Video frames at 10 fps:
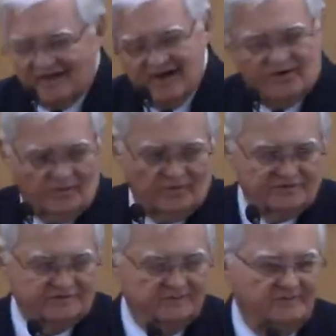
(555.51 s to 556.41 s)

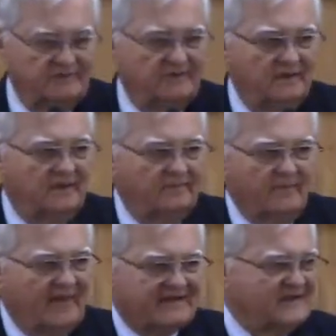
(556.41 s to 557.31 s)
hearers.
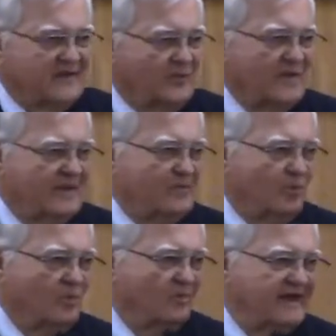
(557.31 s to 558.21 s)
But that's not the way
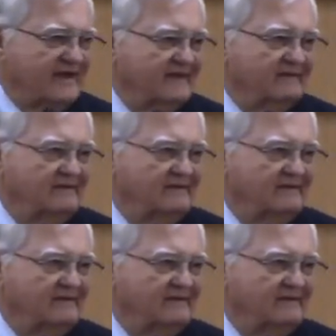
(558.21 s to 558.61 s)
people will read it.